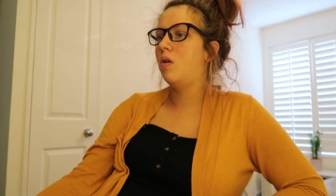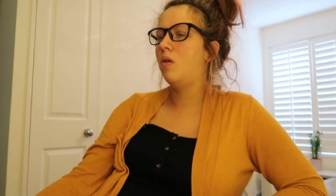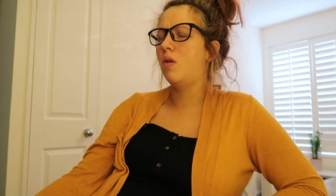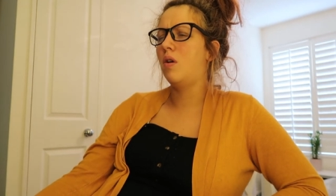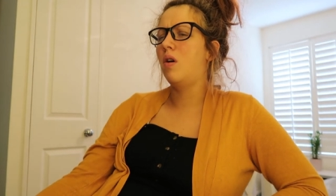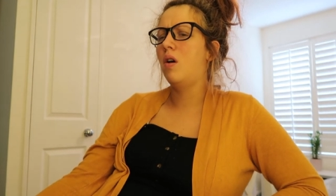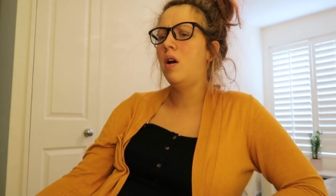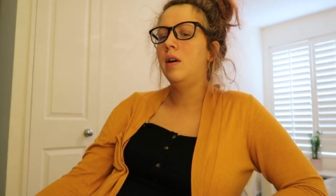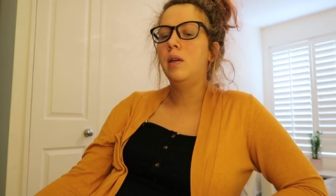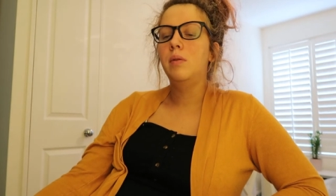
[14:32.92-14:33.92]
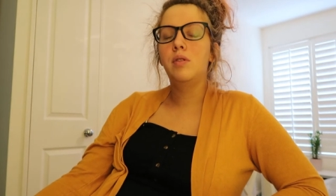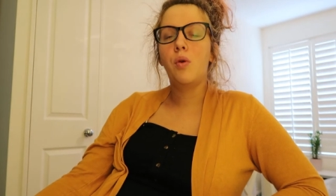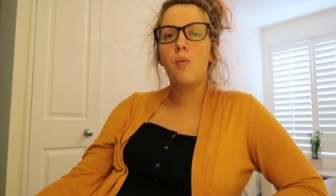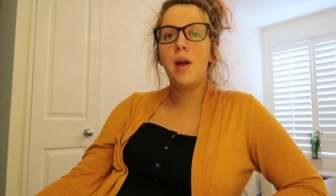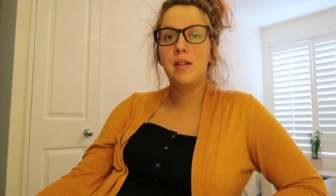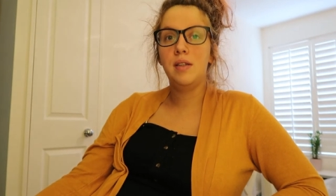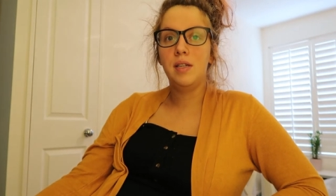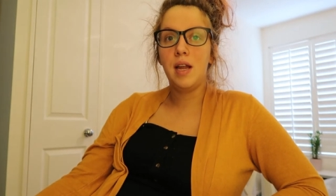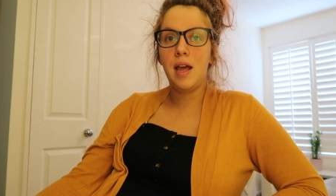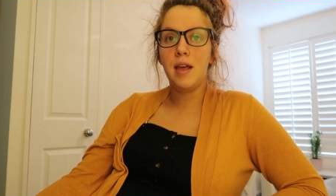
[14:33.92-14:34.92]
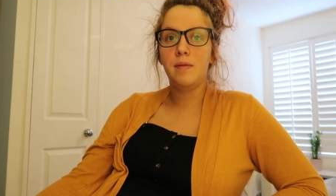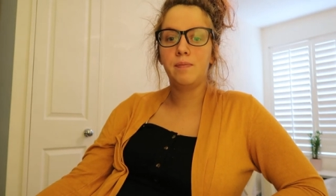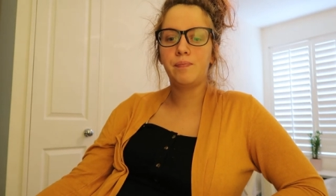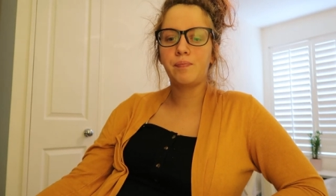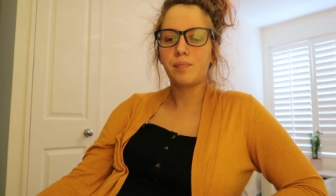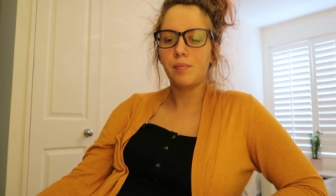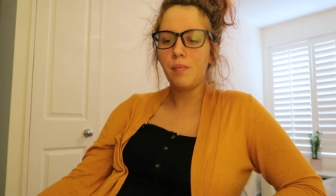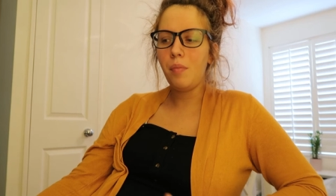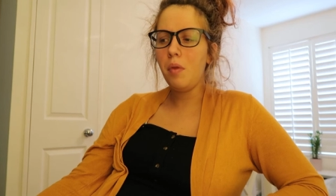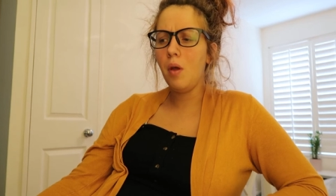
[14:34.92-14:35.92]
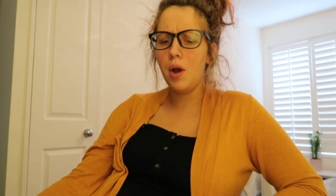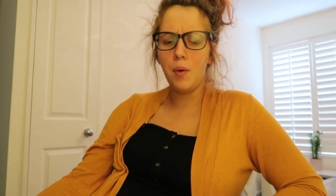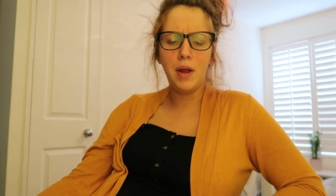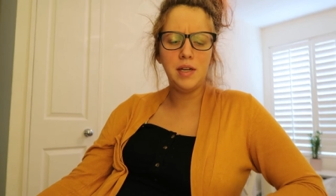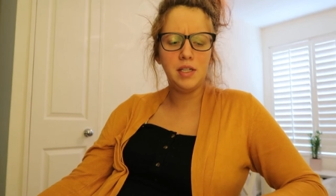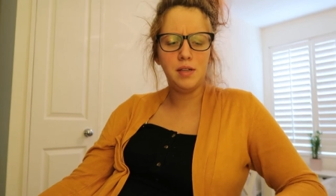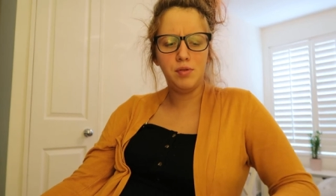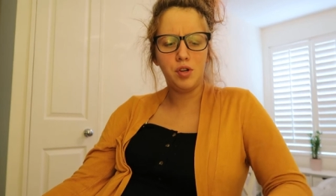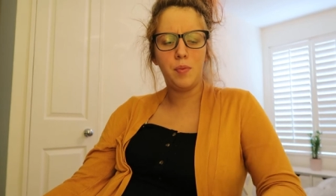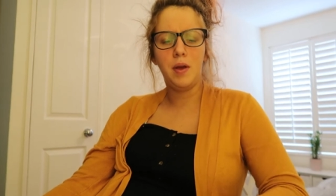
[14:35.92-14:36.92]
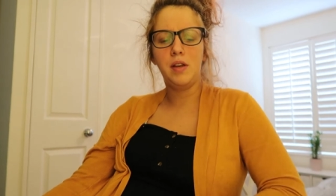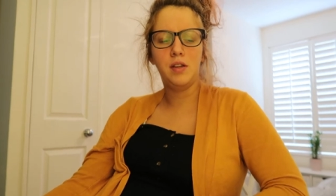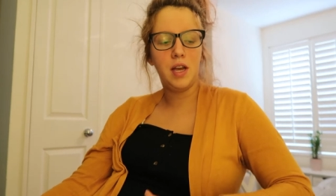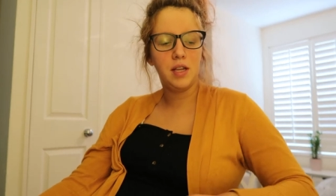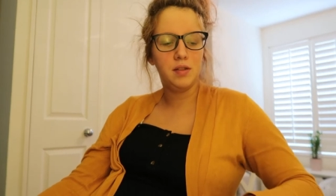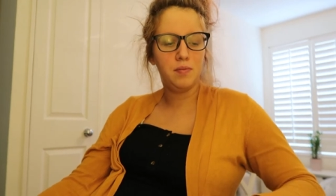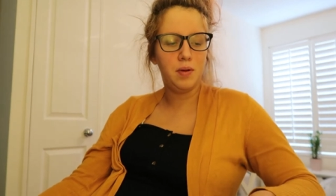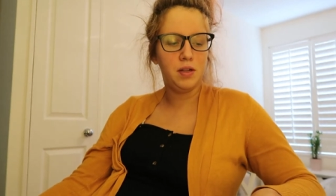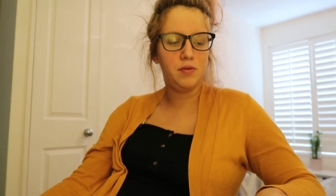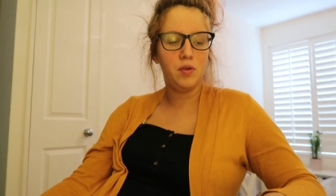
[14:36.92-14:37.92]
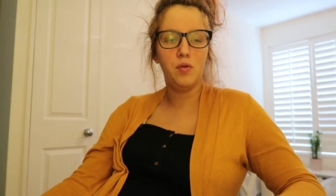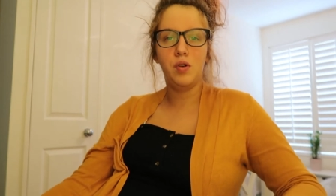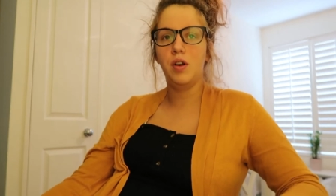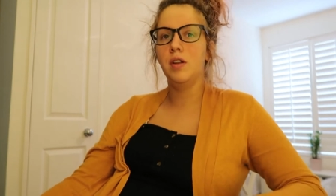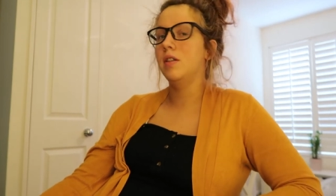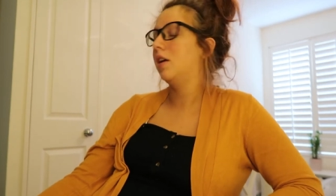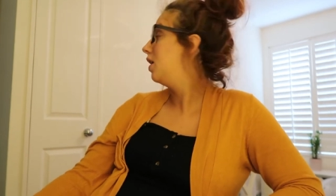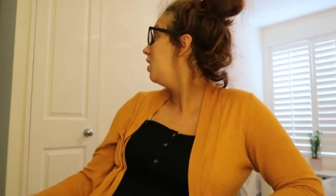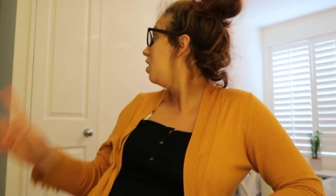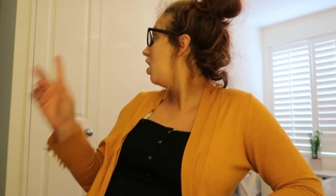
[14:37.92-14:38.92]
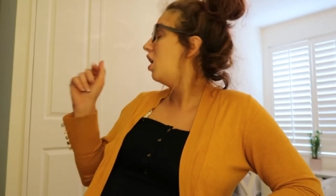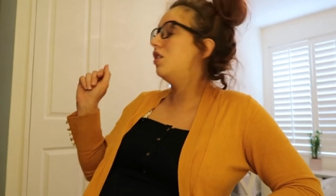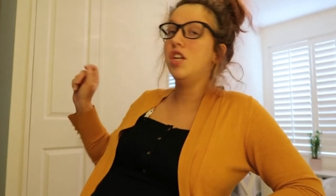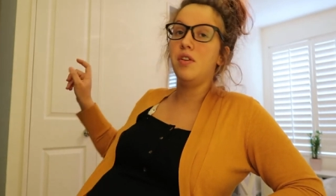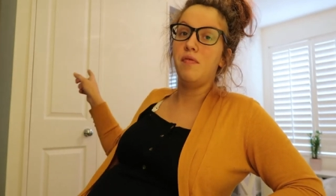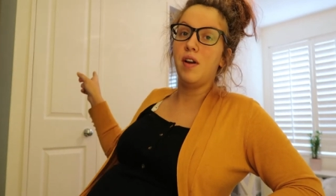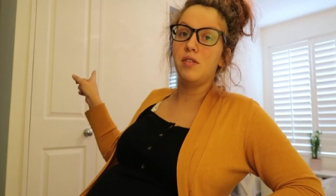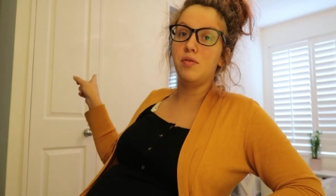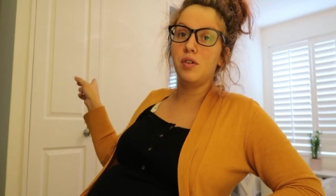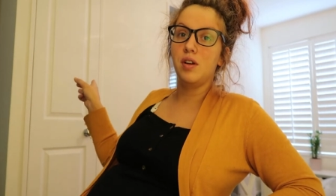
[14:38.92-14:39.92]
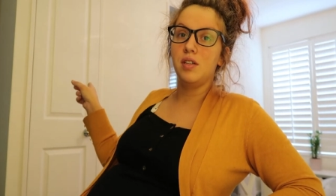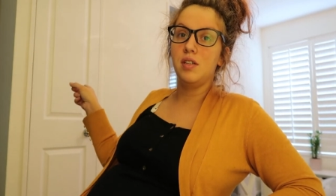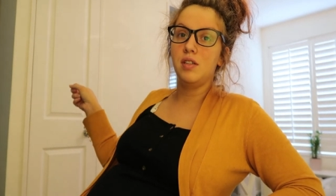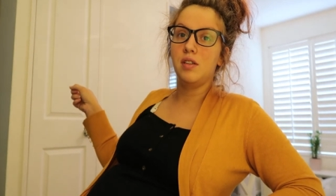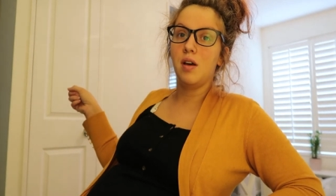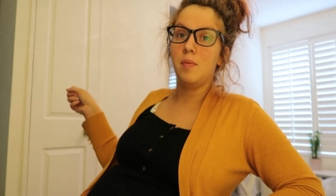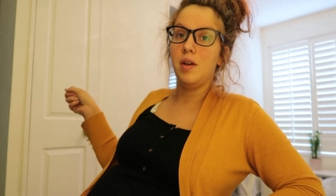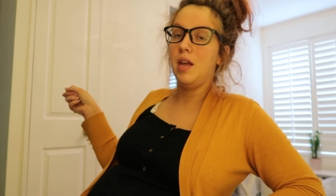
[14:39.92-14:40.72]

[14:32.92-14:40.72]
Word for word: oh, was on Wednesday when I ended some shopping to get some bits for organising I did in fact organise this cupboard